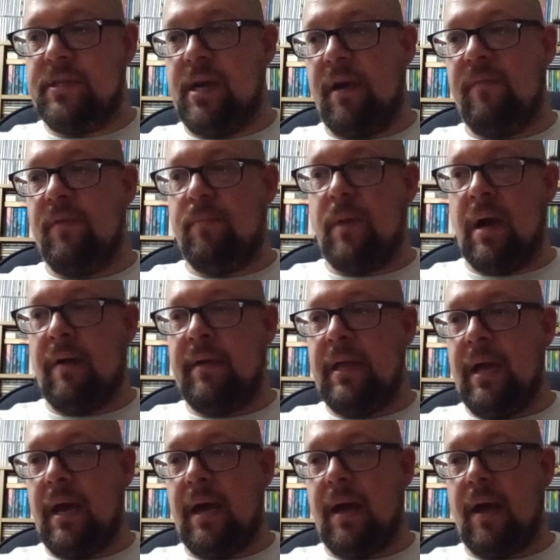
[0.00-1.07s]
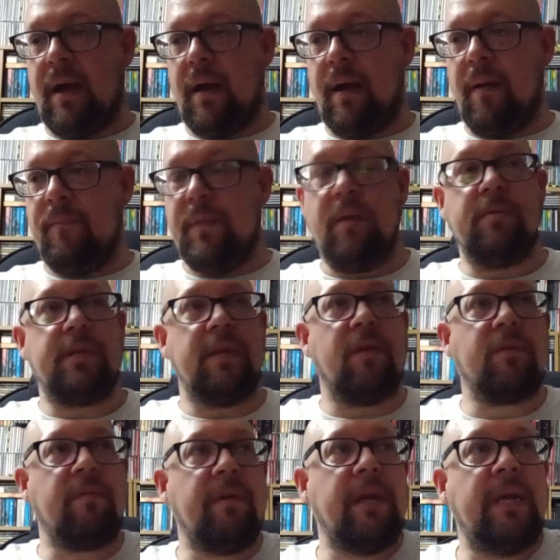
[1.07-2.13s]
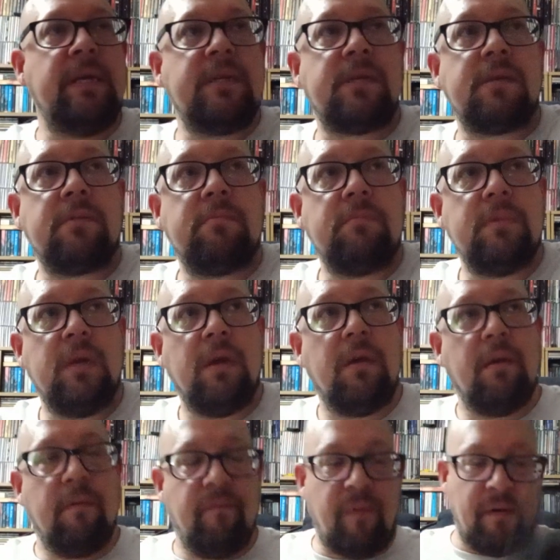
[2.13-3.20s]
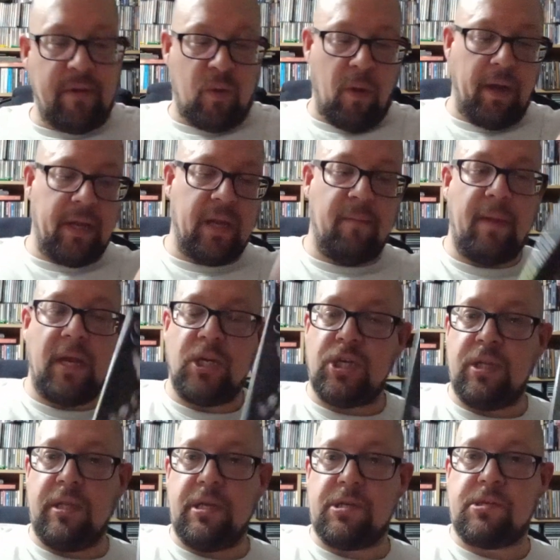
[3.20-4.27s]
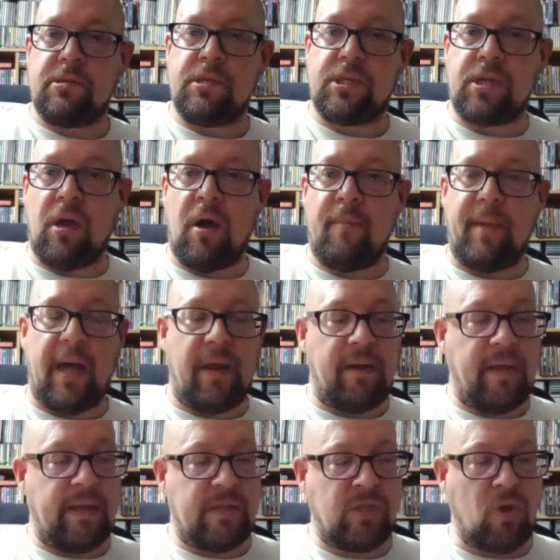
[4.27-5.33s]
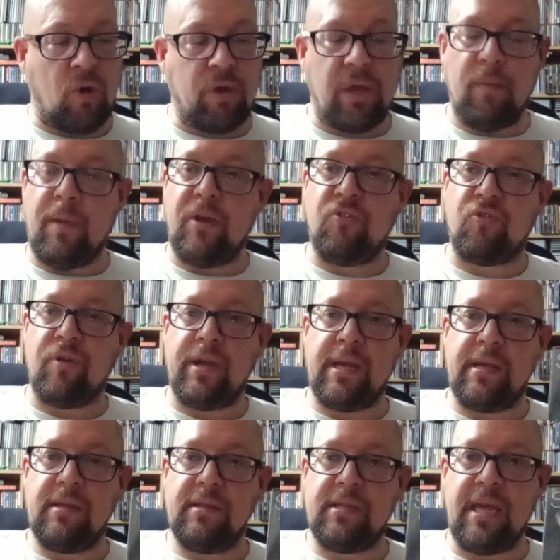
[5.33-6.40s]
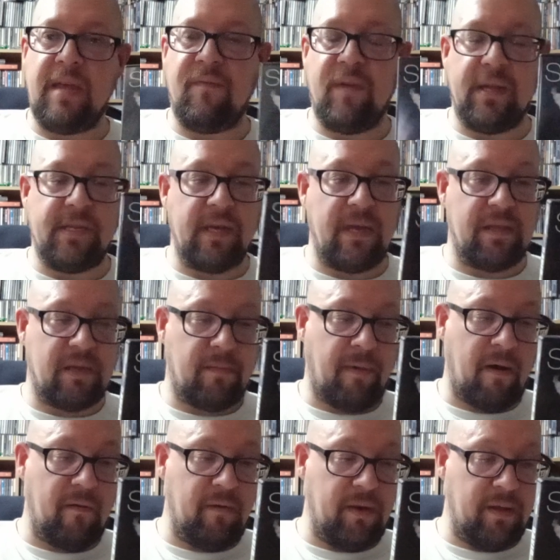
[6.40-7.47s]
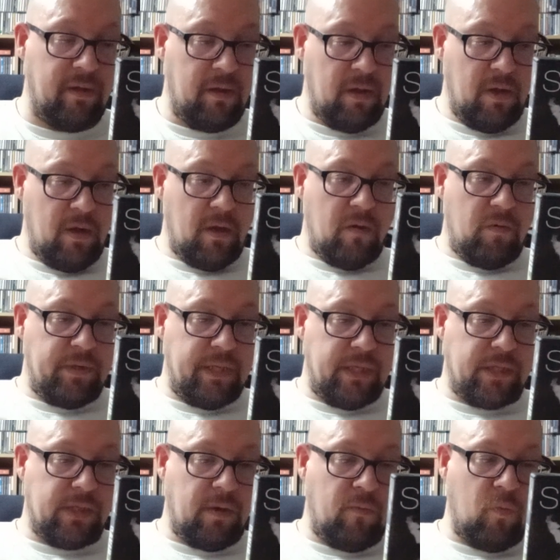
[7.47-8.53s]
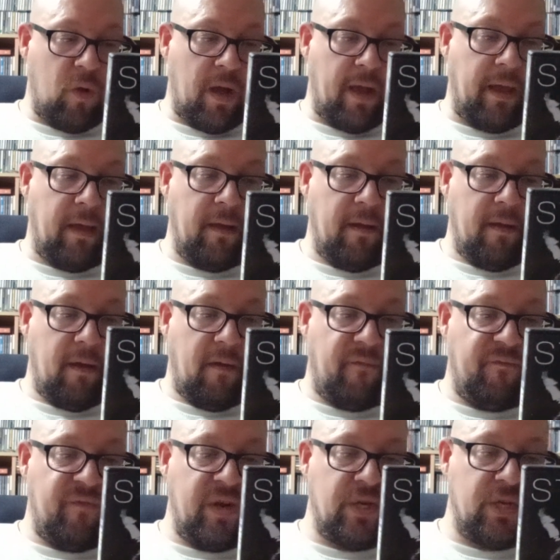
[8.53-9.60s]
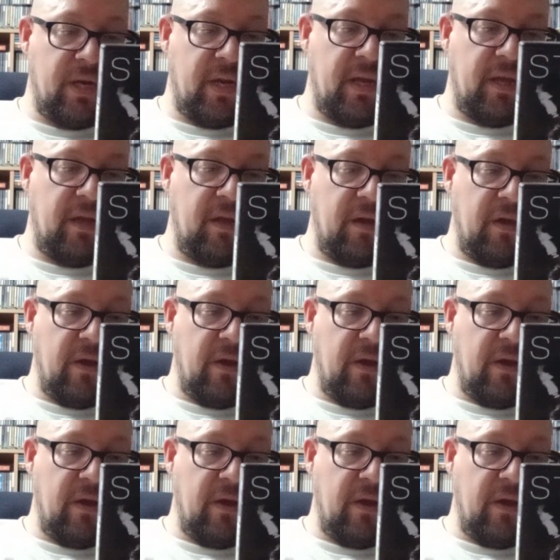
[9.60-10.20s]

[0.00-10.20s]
David Bowie. There was another release, very quickly going to mention this, Starman, a documentary DVD that apparently was in some way officially